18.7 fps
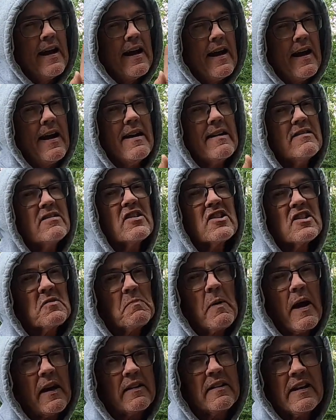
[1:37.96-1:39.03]
I
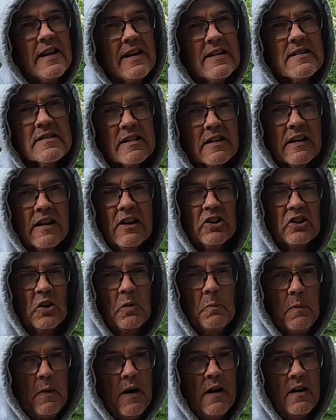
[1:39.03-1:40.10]
suspect he's the guilty
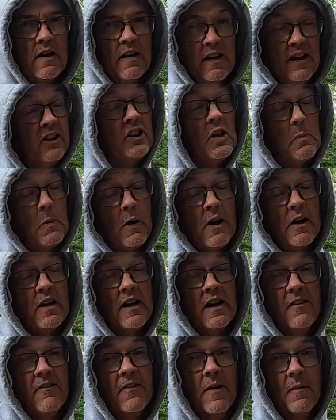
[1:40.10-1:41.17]

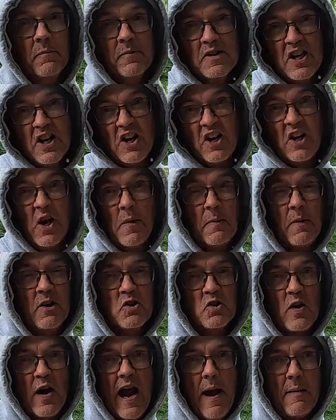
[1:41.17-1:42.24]
party from tearing up our
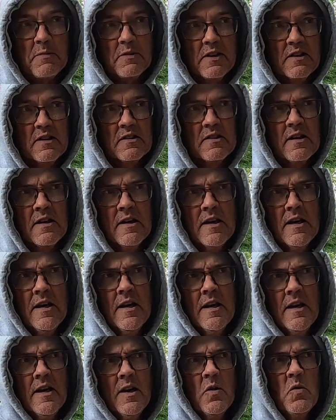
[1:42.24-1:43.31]
traps, because
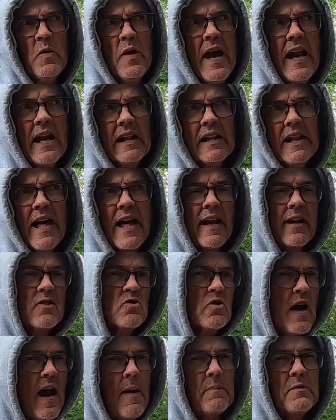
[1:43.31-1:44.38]
we had a lot of
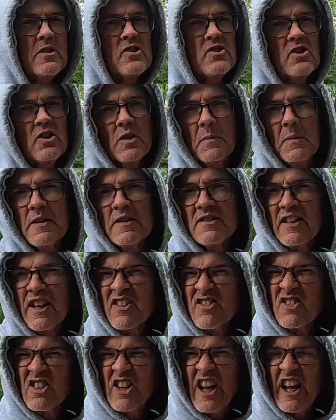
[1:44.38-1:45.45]
trap disturbance
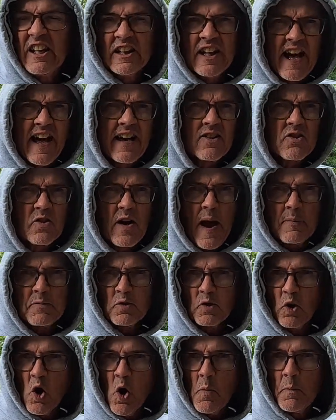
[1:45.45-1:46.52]
yesterday. A lot of traps
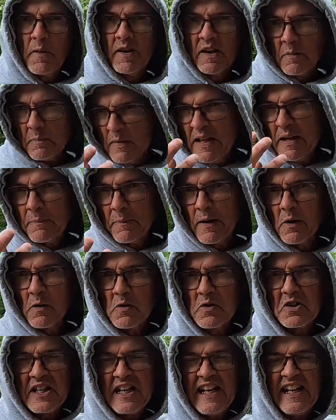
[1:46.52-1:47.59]
were open and the peanut butter
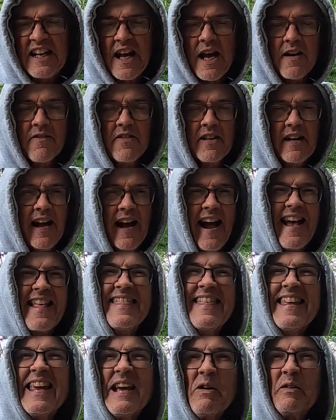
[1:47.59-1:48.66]
was eaten out of it. I
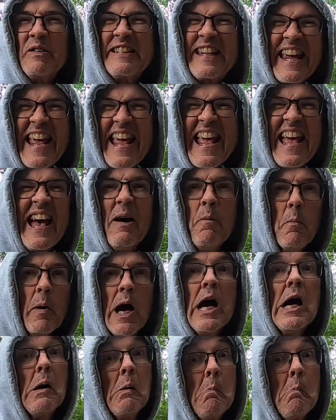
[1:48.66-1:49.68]
think it was him.